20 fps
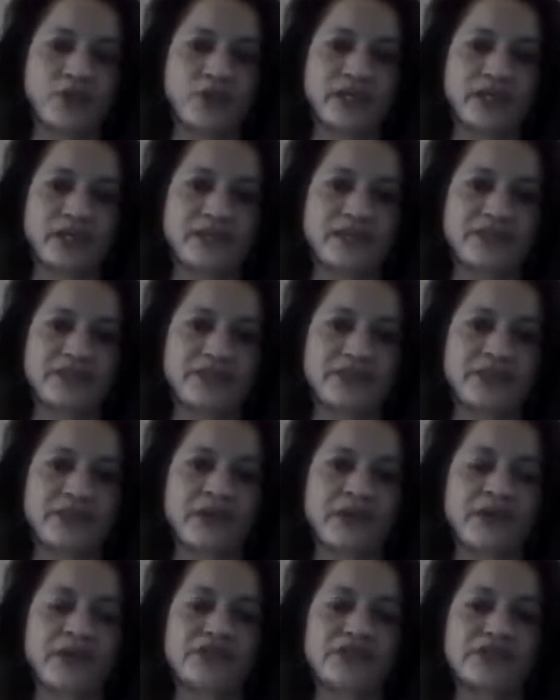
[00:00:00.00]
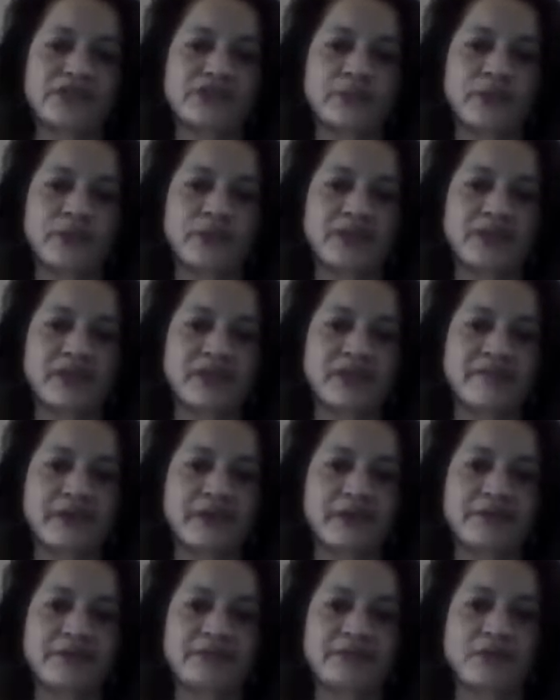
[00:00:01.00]
workers, supporting
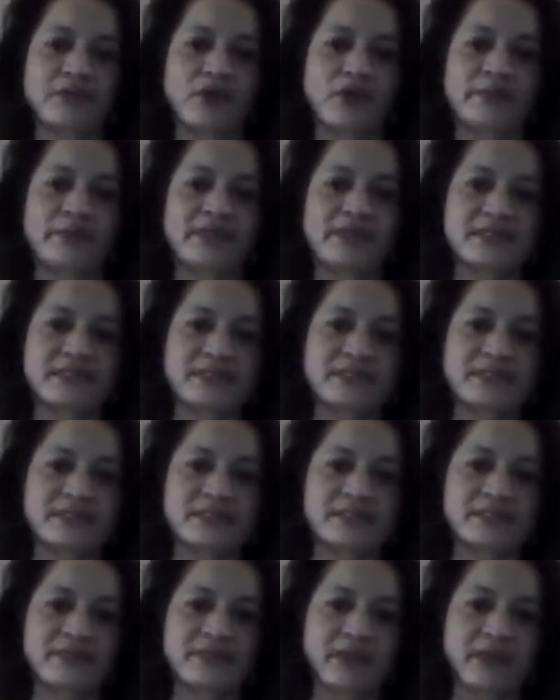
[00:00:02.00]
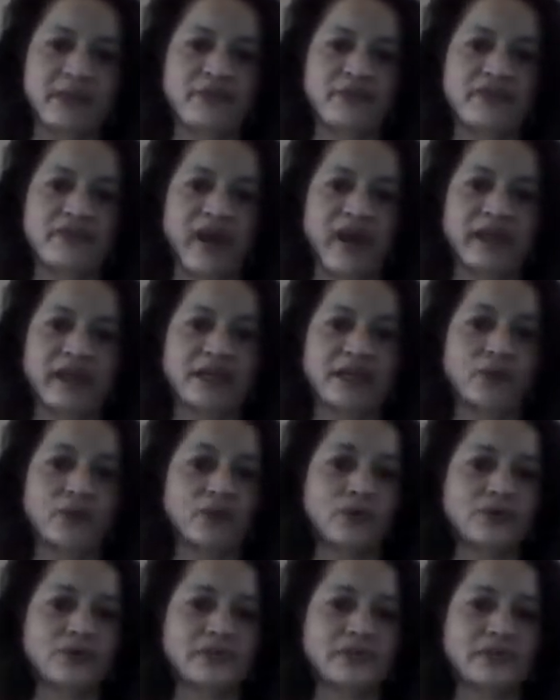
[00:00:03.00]
very small businesses by providing
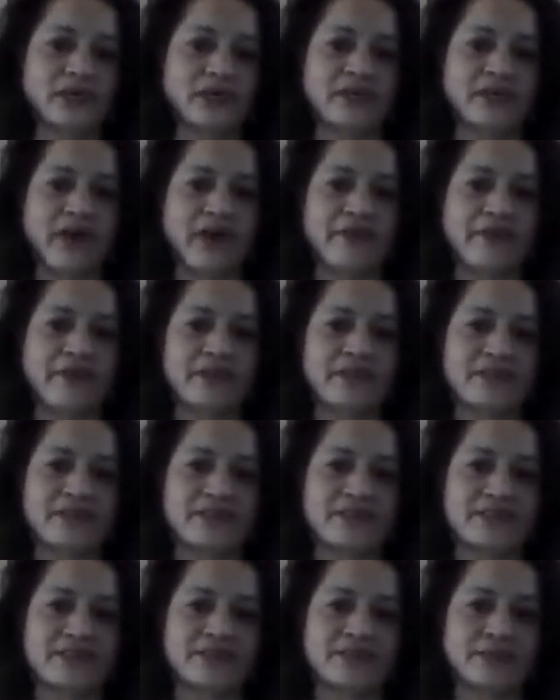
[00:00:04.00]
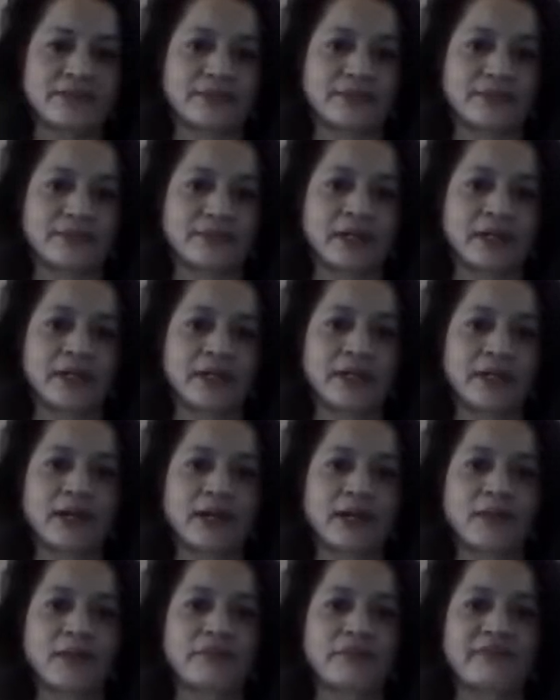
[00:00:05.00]
loans and guarantees.
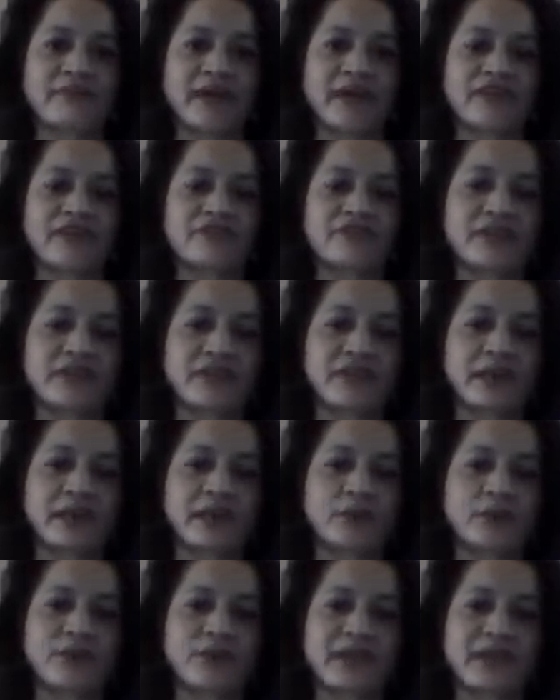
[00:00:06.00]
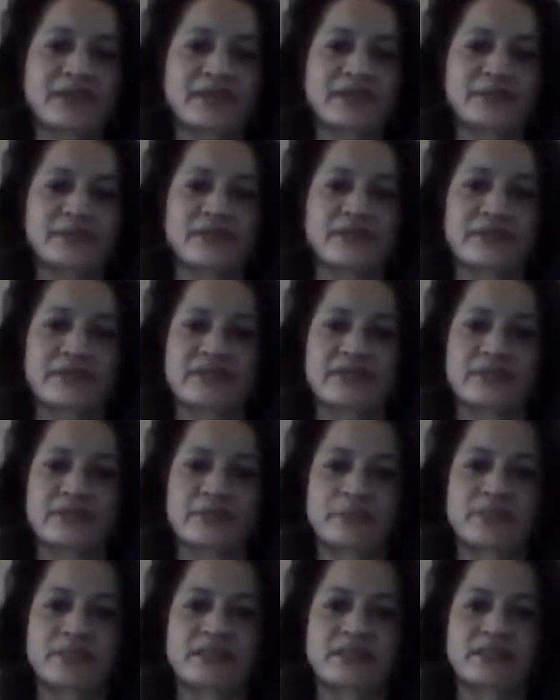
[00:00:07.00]
Provide training and work experience for
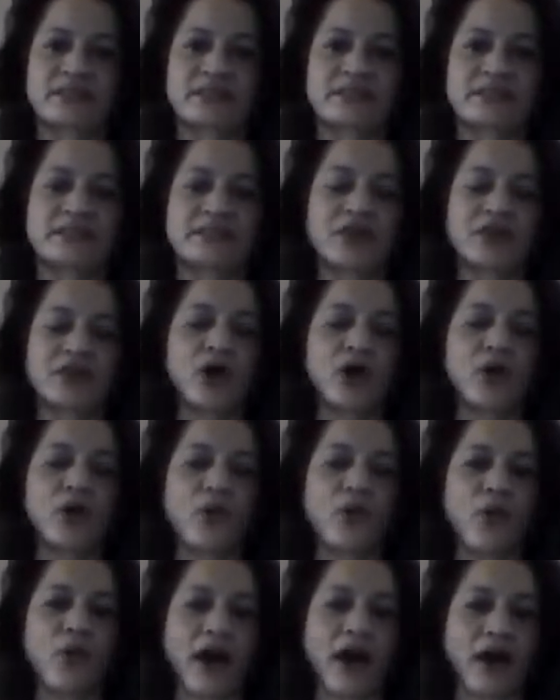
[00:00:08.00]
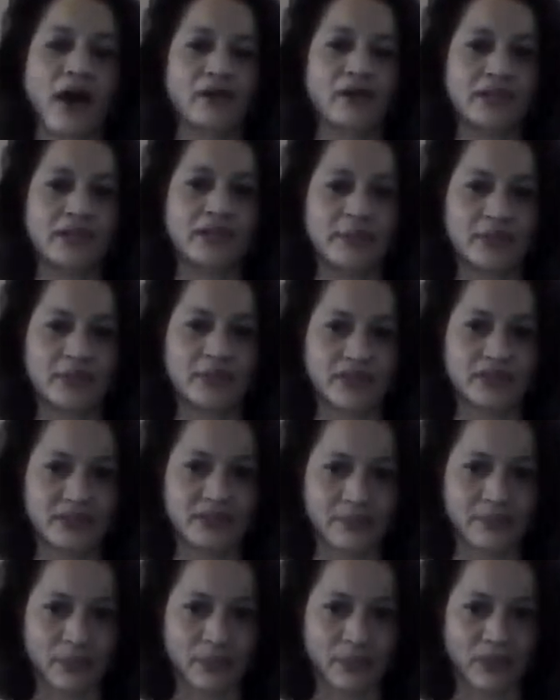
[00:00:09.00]
persons who are unable to
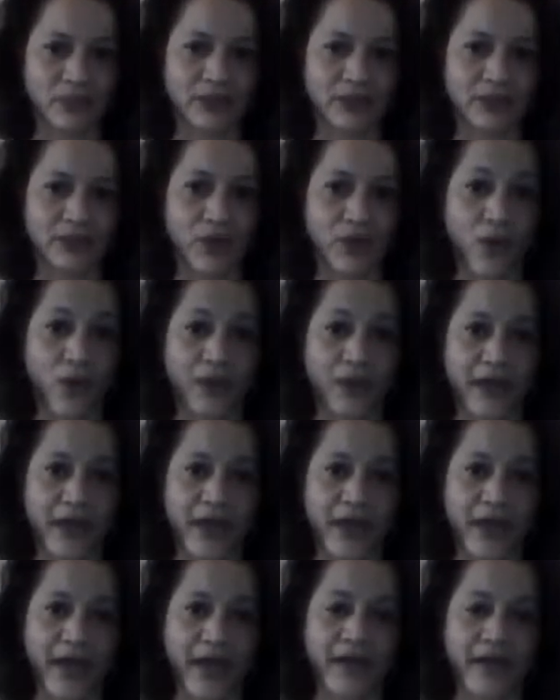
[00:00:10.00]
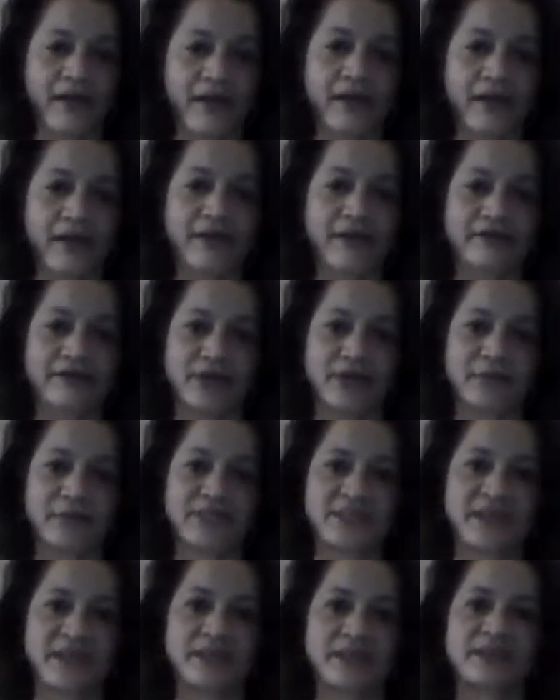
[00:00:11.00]
support or care for
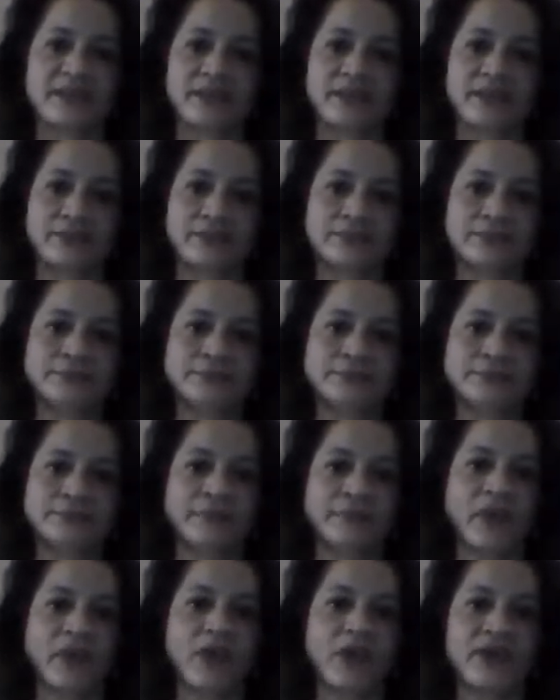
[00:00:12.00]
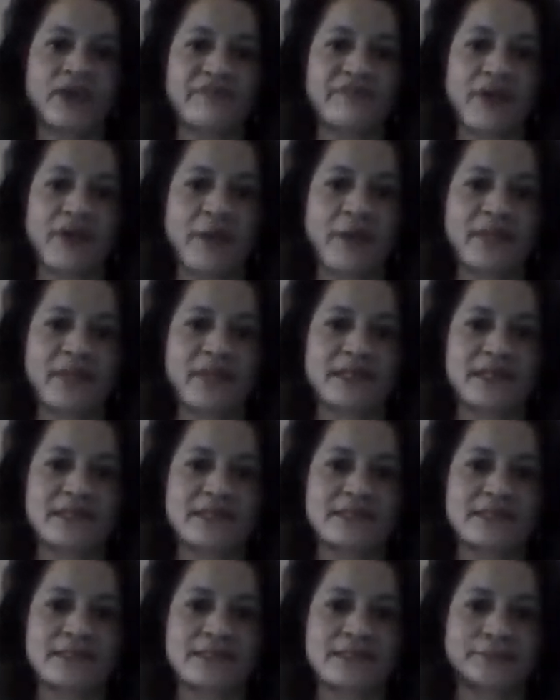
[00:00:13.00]
themselves or their
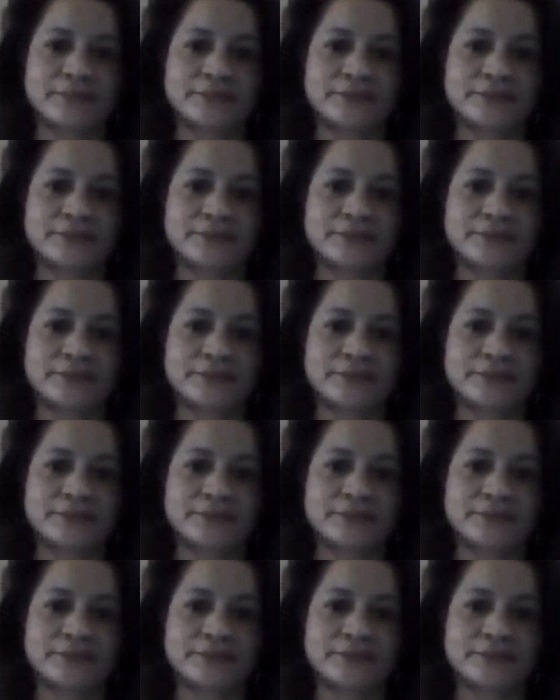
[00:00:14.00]
families.